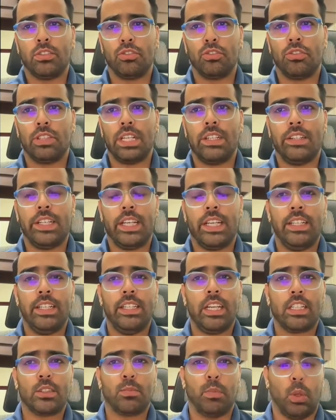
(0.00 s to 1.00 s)
So you can
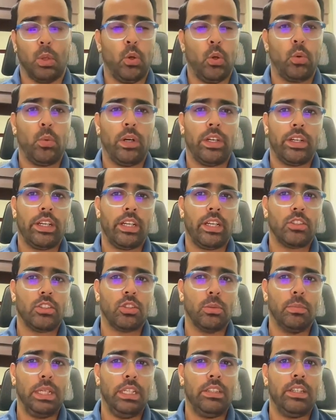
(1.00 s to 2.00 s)
really explore Vertx
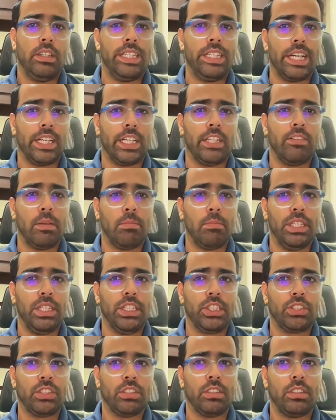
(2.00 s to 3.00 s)
to build the reactive
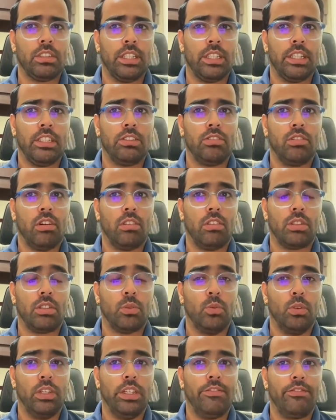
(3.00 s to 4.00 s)
application. It is not
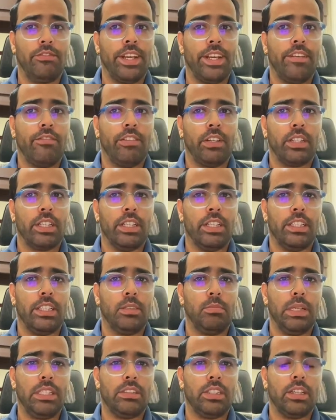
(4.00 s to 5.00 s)
only framework, it
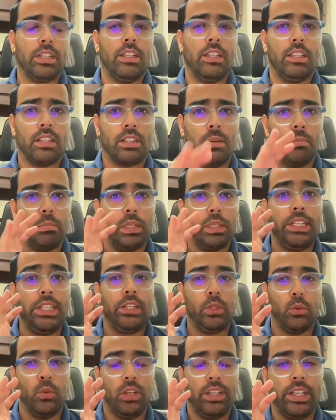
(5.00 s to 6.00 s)
is basically a complete
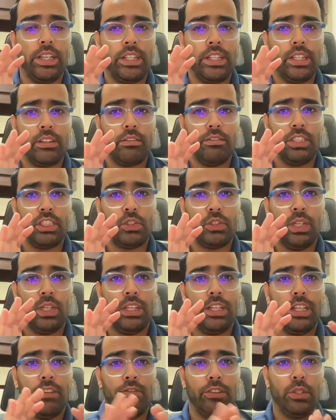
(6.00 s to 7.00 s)
toolkit which will
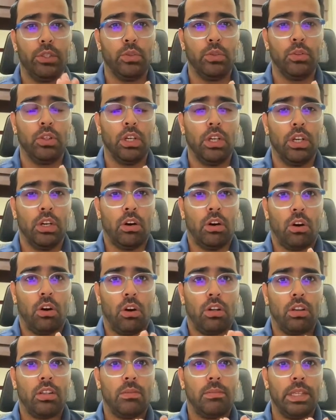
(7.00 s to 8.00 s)
give you
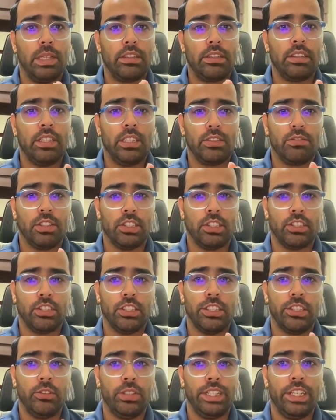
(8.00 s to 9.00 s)
all the methods
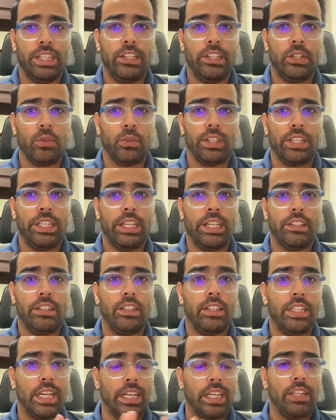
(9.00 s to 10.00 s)
function you need to create
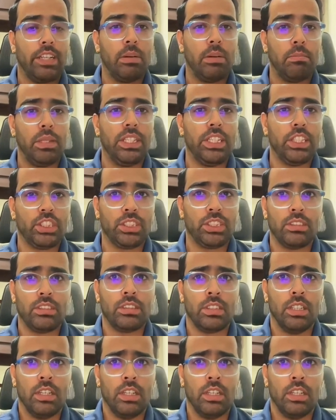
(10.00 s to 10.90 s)
the reactive applications.